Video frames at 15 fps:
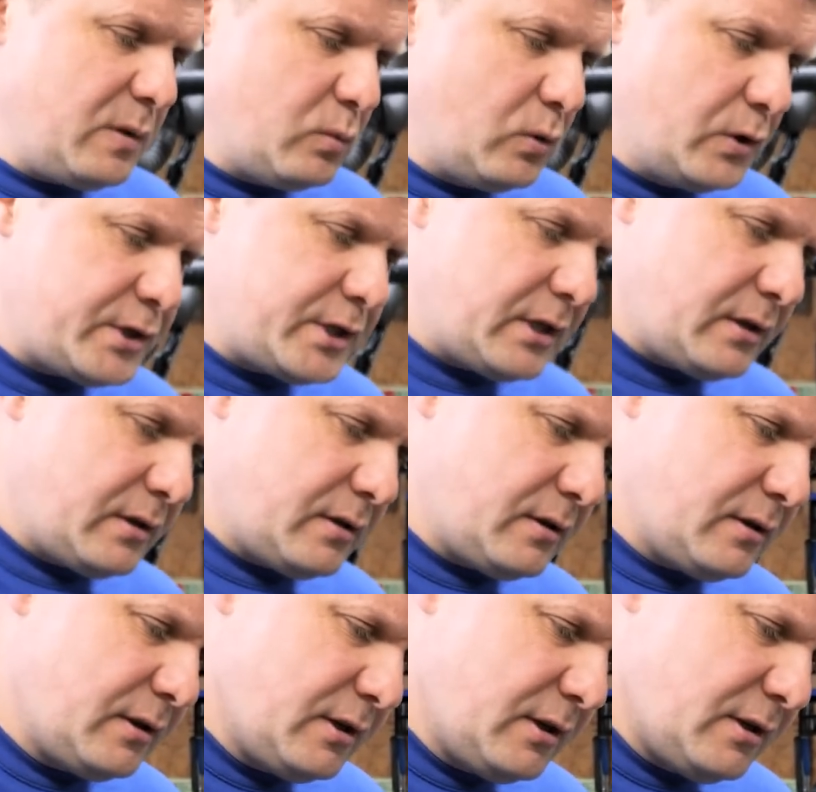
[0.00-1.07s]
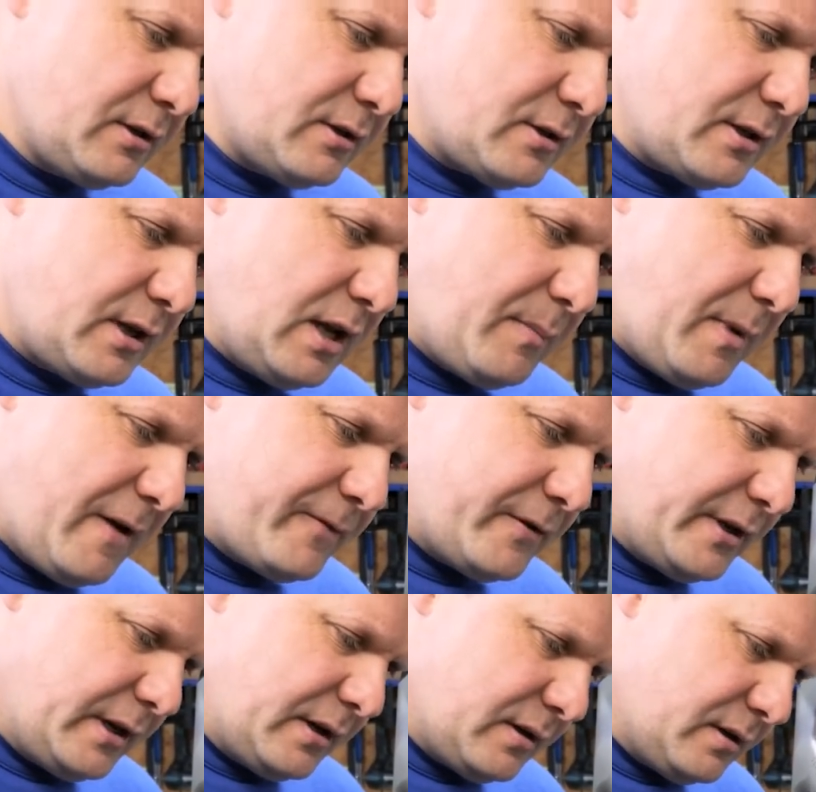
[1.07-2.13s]
water just to keep
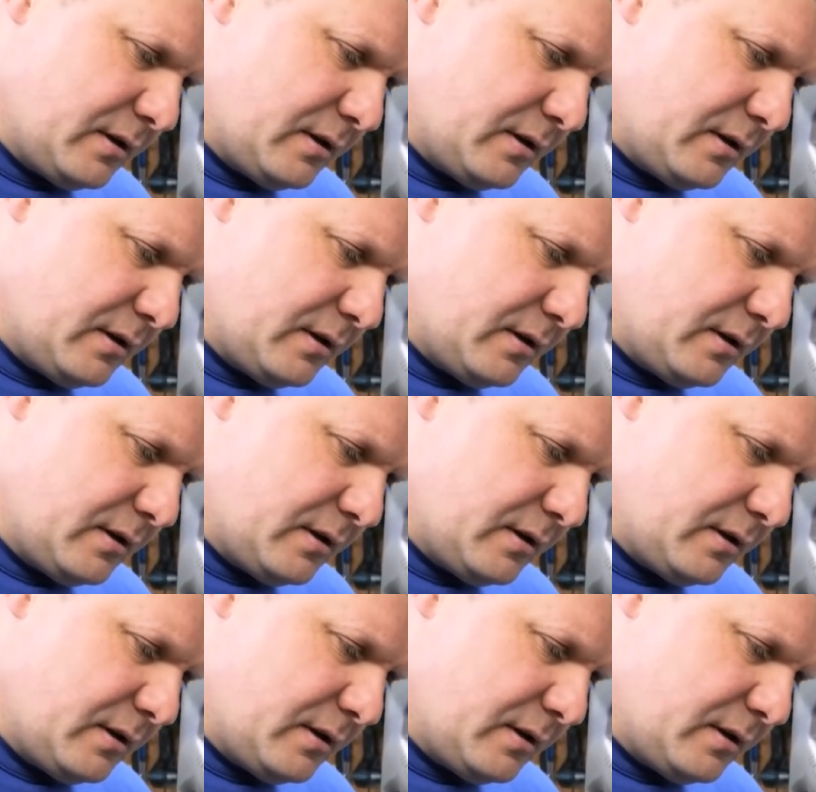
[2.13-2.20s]
everything